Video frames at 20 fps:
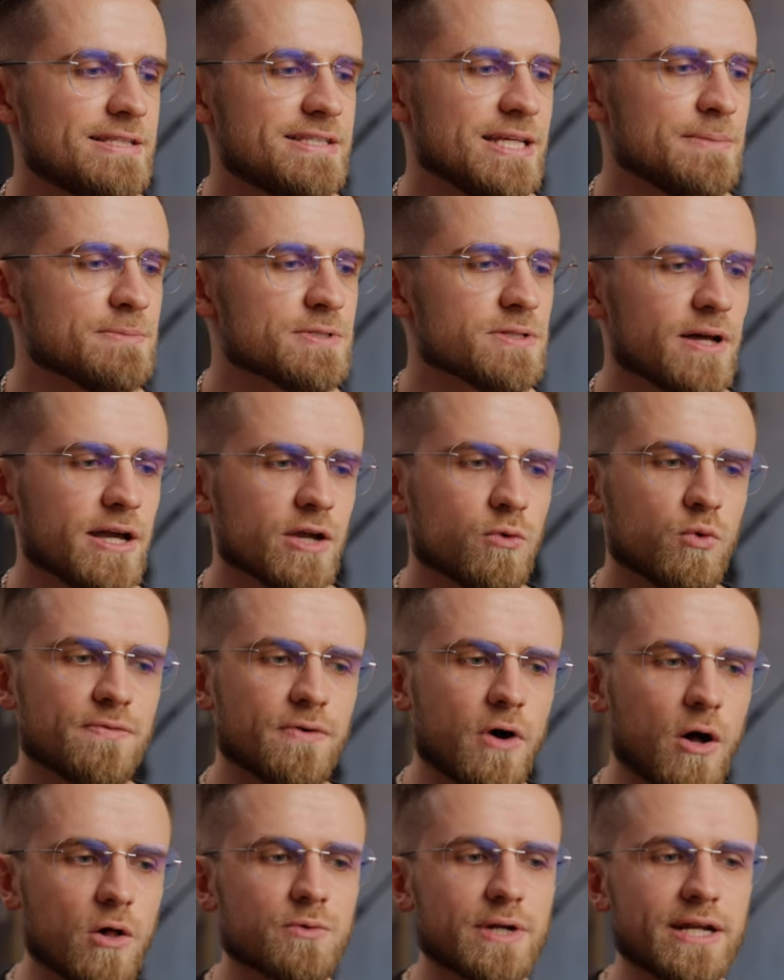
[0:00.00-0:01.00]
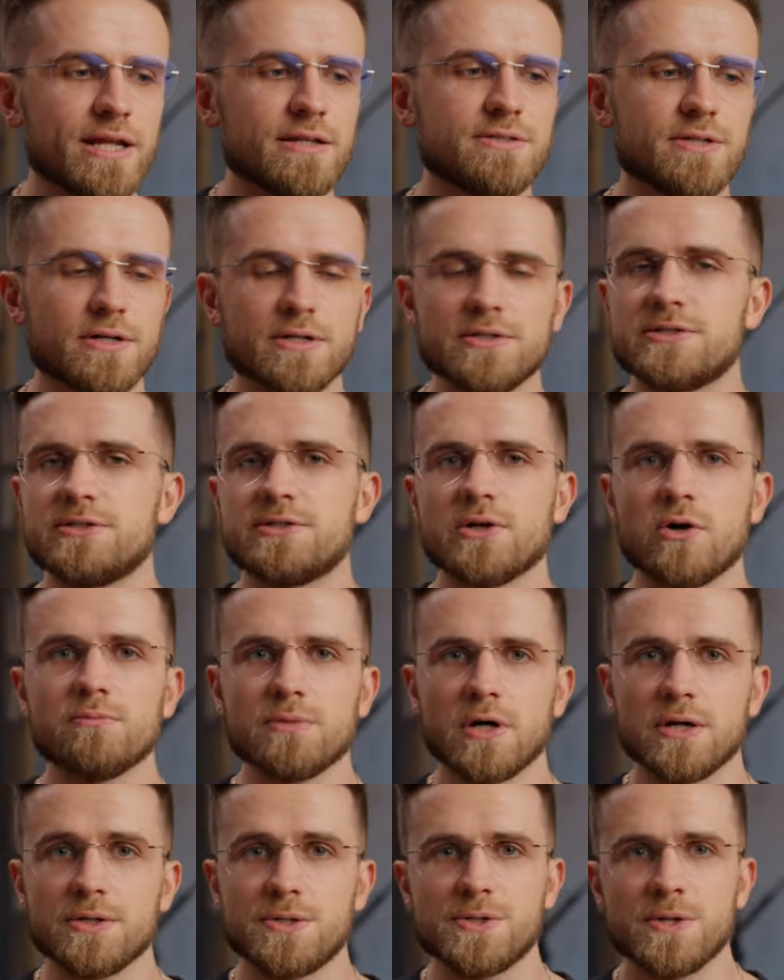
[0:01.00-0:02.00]
seems like we've already done so
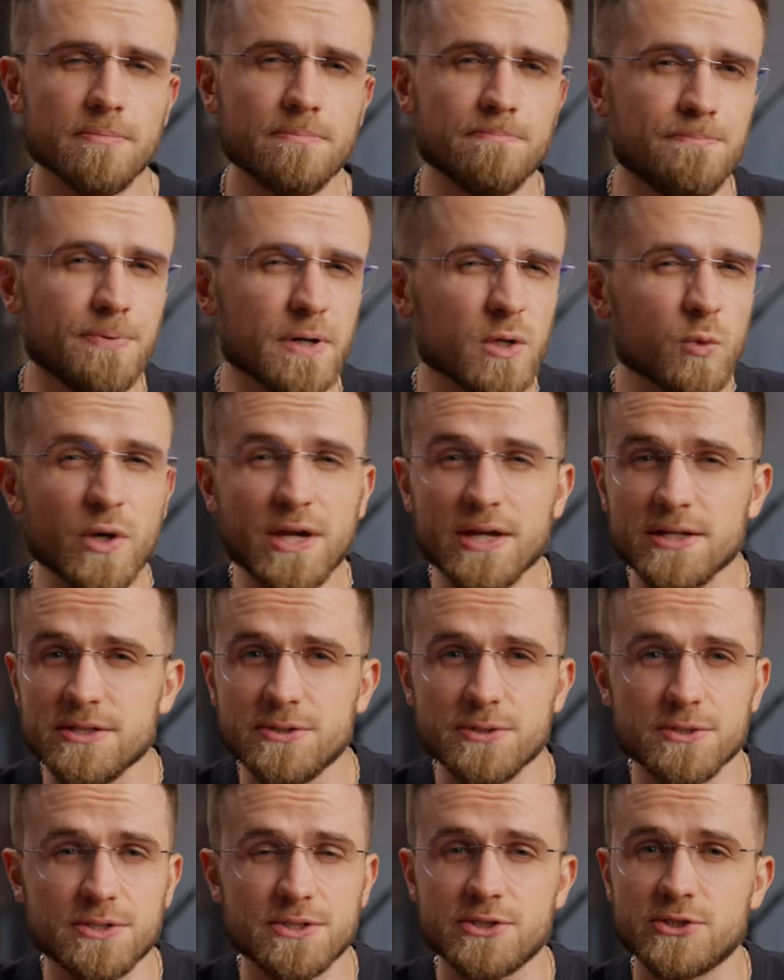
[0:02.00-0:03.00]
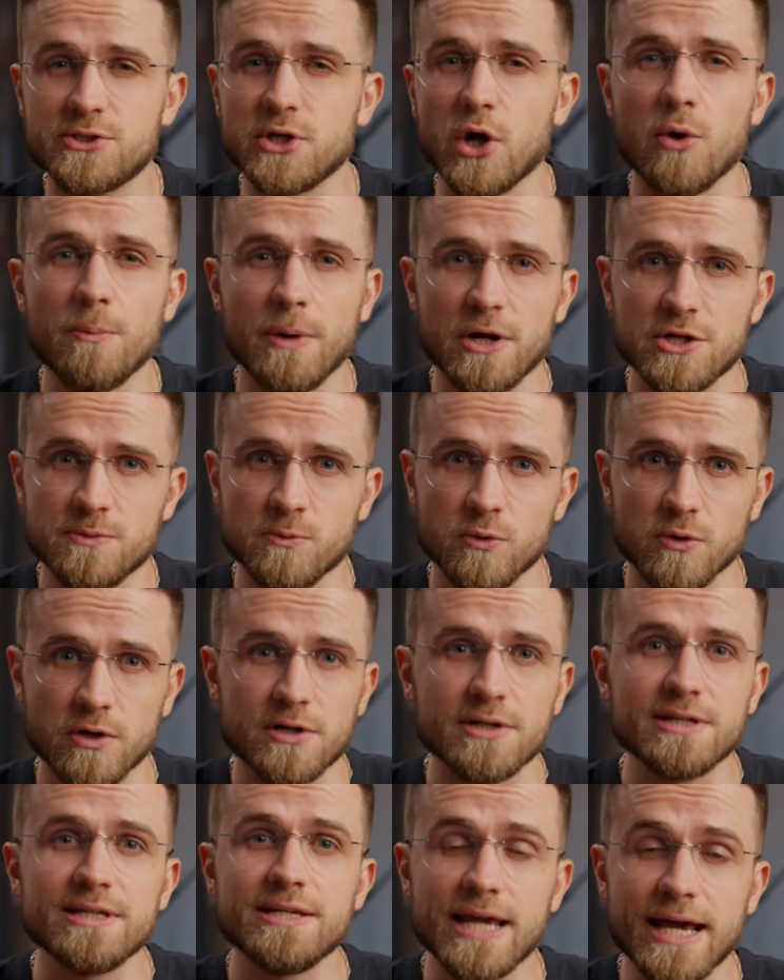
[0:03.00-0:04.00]
much, but we can do so much more.
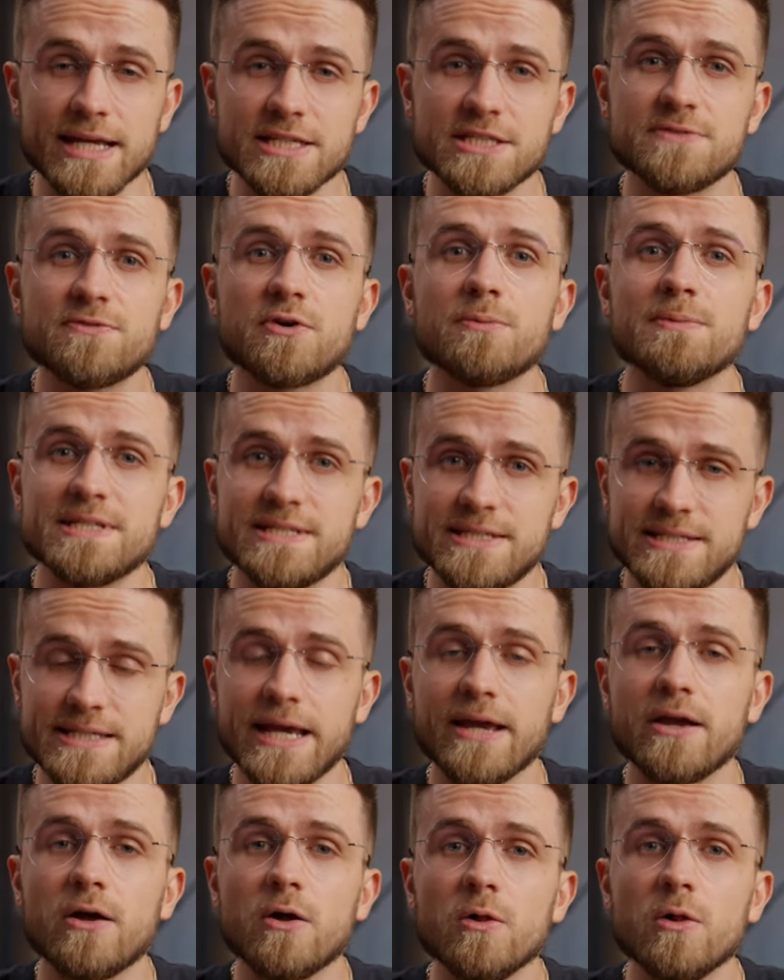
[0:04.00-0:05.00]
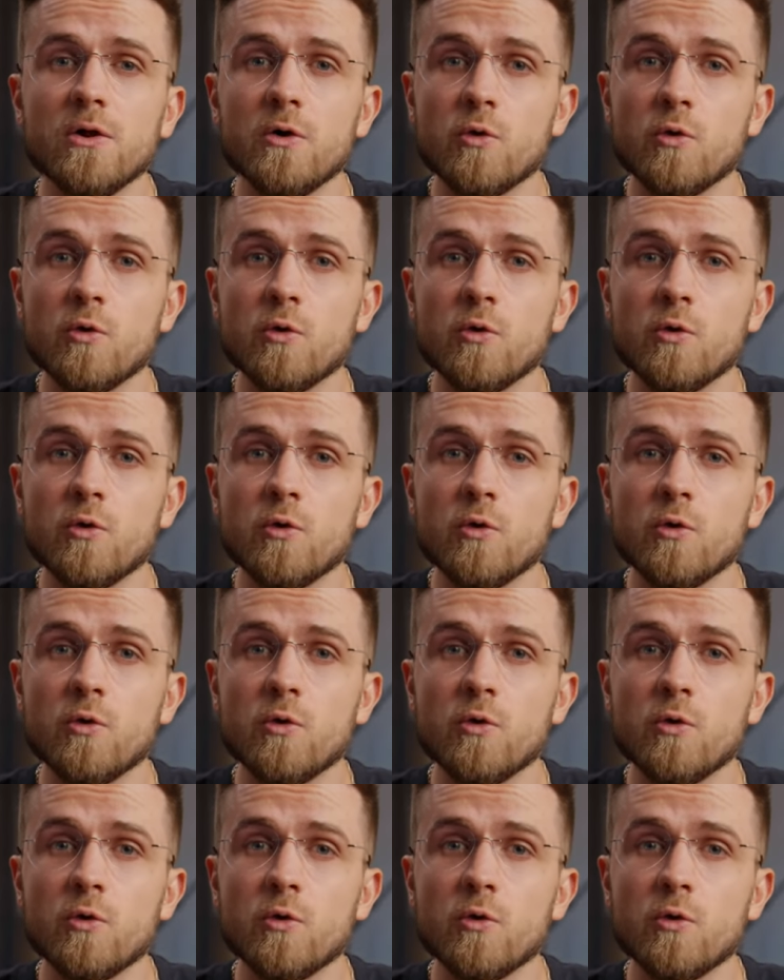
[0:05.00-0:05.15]
Yes, from a single